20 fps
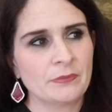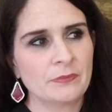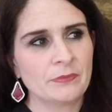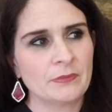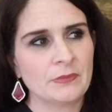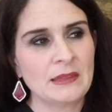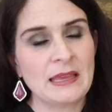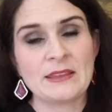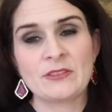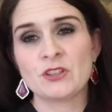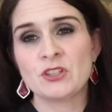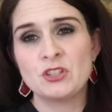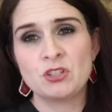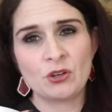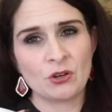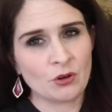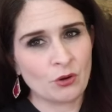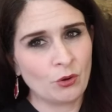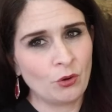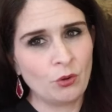like the
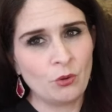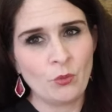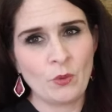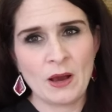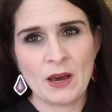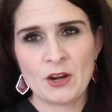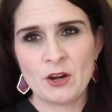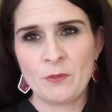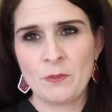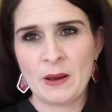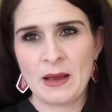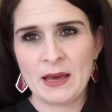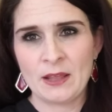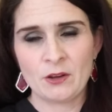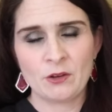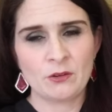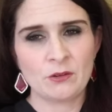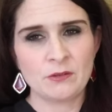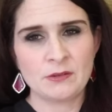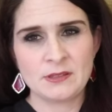Cirkul water
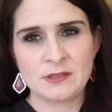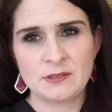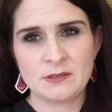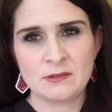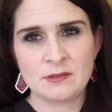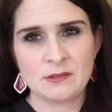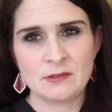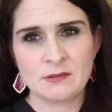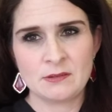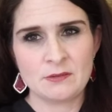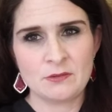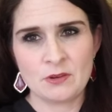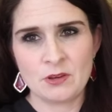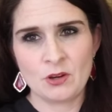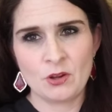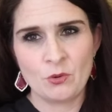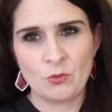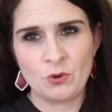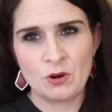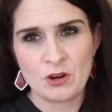bottles, you
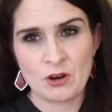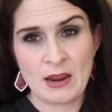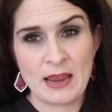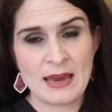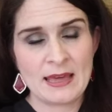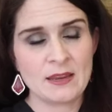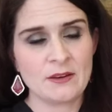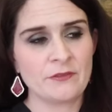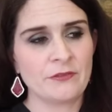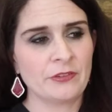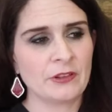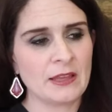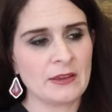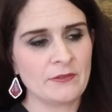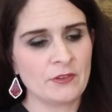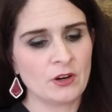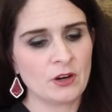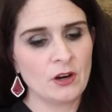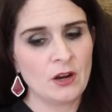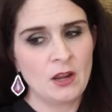know, where you're adding
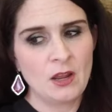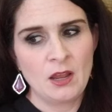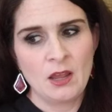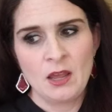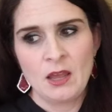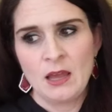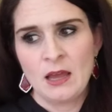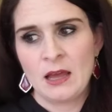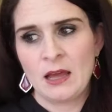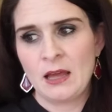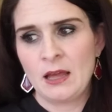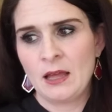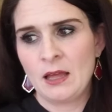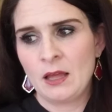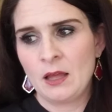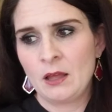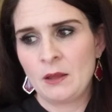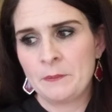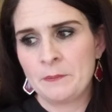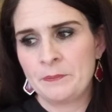flavor.
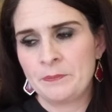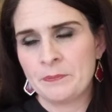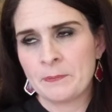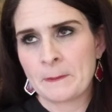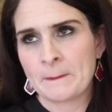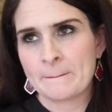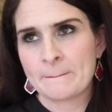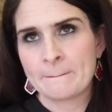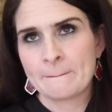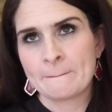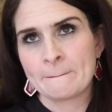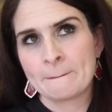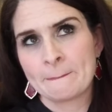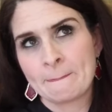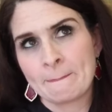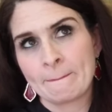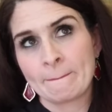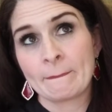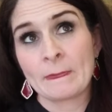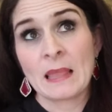Um,
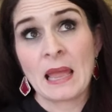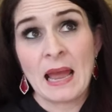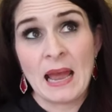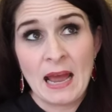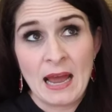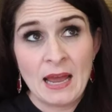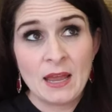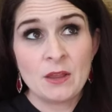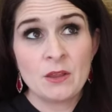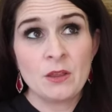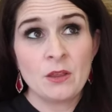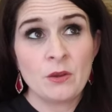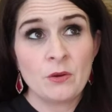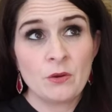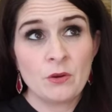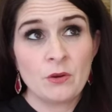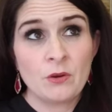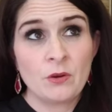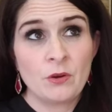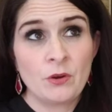I
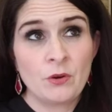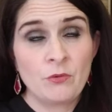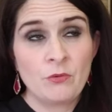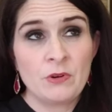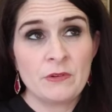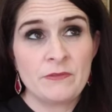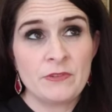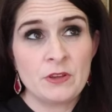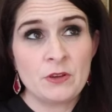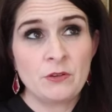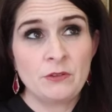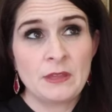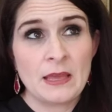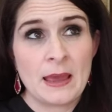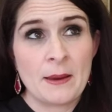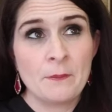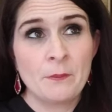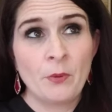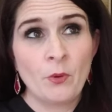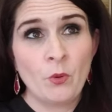reviewed
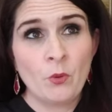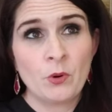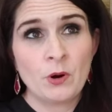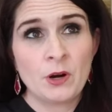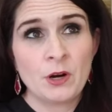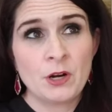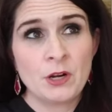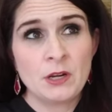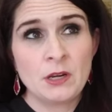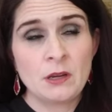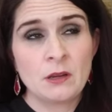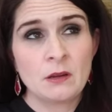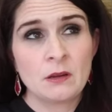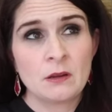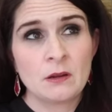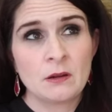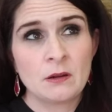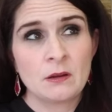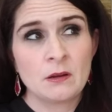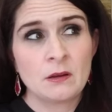that Born
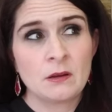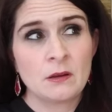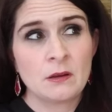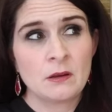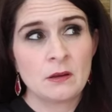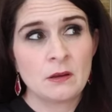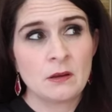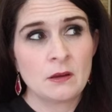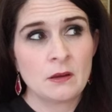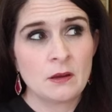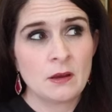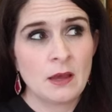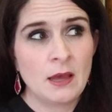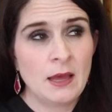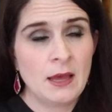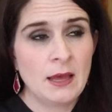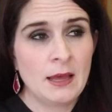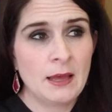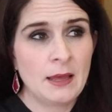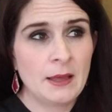
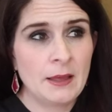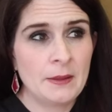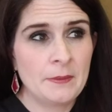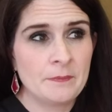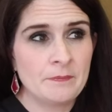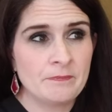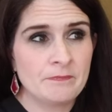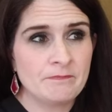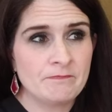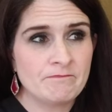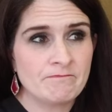um,